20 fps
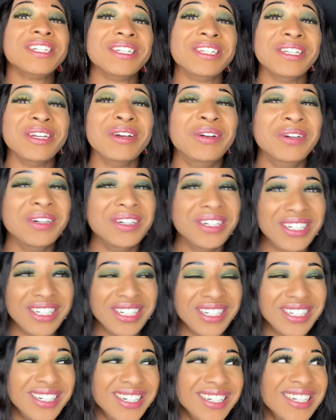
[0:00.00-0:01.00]
you,
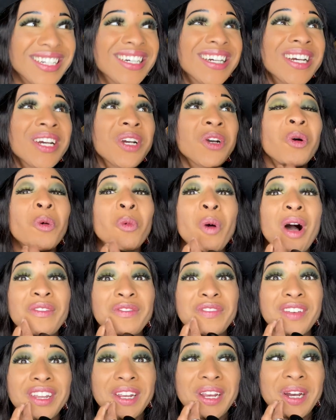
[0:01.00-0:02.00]

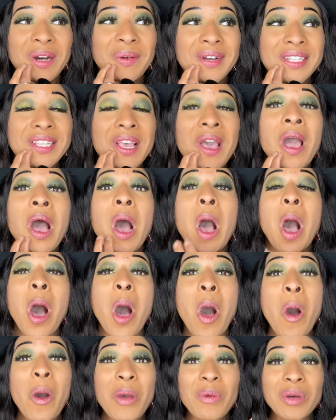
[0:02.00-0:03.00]
what video was it?
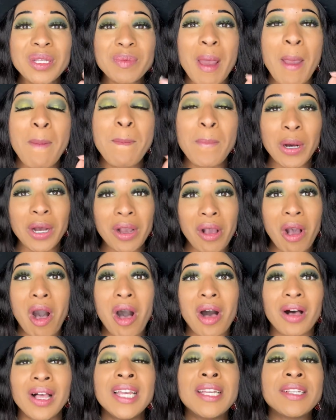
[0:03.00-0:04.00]
Oh, it was my book
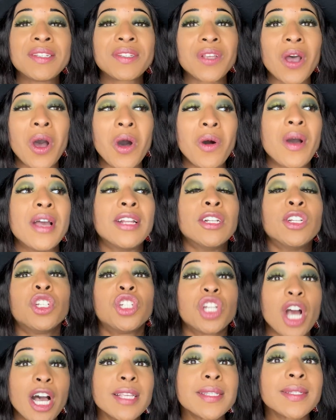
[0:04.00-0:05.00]
haul. So
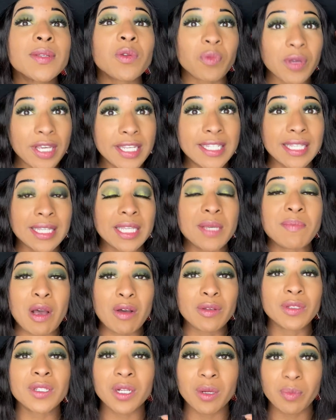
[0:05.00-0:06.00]
just recently
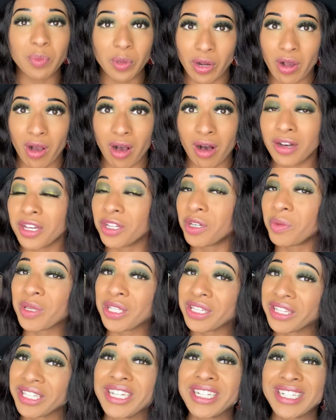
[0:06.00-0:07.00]
posted a book haul. It'll be
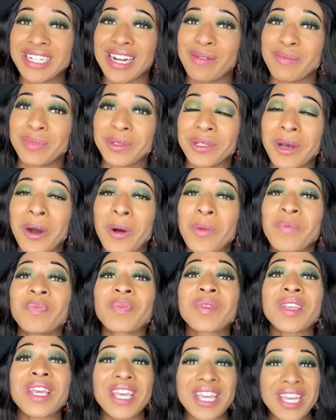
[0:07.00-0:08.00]
linked down below.
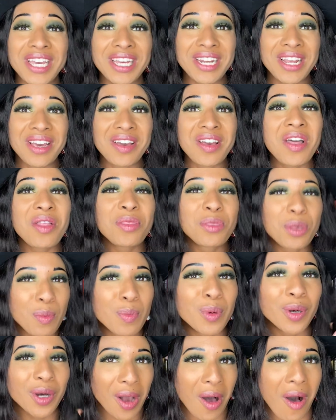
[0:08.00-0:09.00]
In the
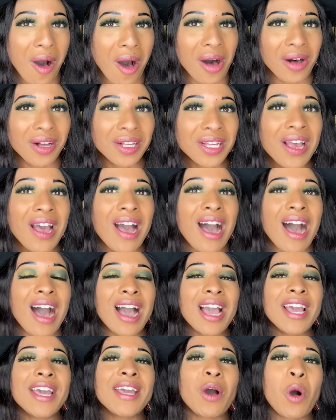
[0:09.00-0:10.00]
book haul,
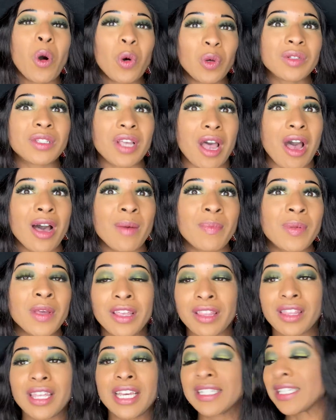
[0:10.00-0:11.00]
I hold up
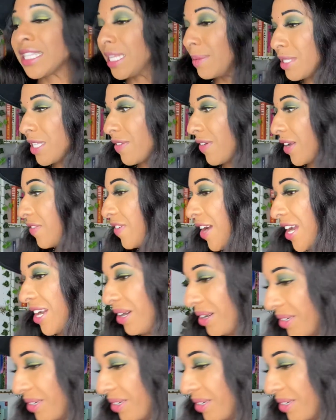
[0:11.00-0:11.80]
this, let me see if I can find it,